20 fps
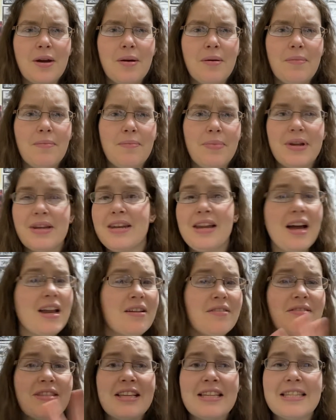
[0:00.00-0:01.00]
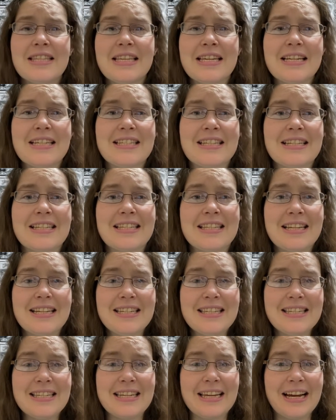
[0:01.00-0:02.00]
But none of these things
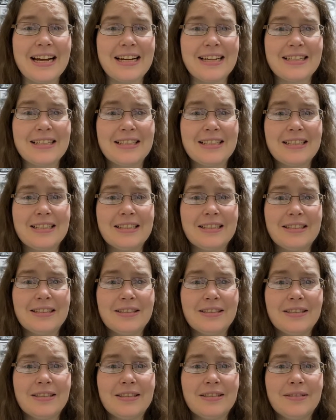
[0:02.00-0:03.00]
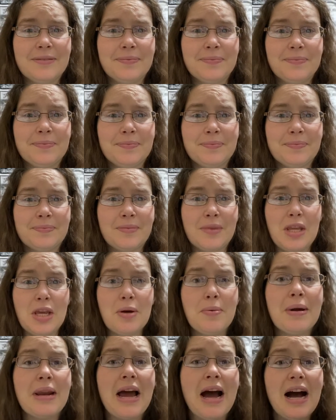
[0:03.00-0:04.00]
exist yet.
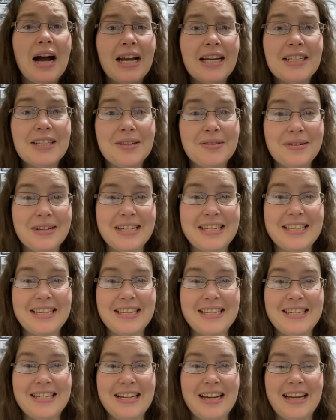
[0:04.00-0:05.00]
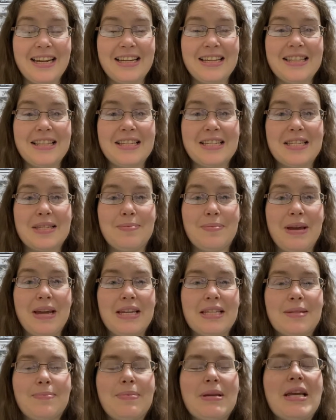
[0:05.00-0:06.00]
You and I don't exist yet in this
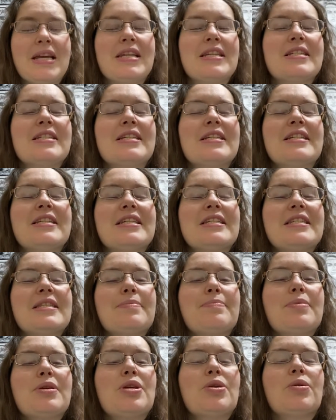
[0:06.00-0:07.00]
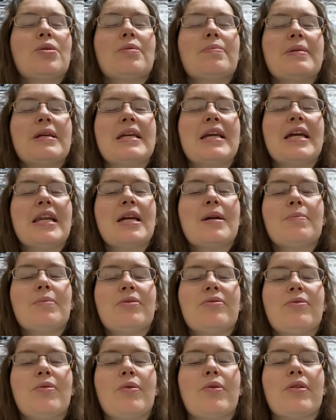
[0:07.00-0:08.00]
space because it is the pure beginning
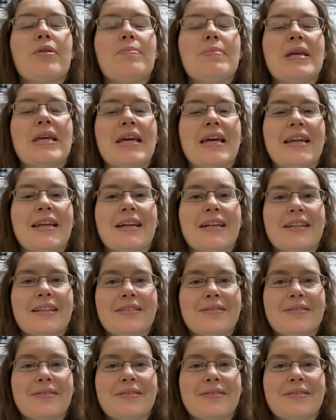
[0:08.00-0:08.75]
before the beginning.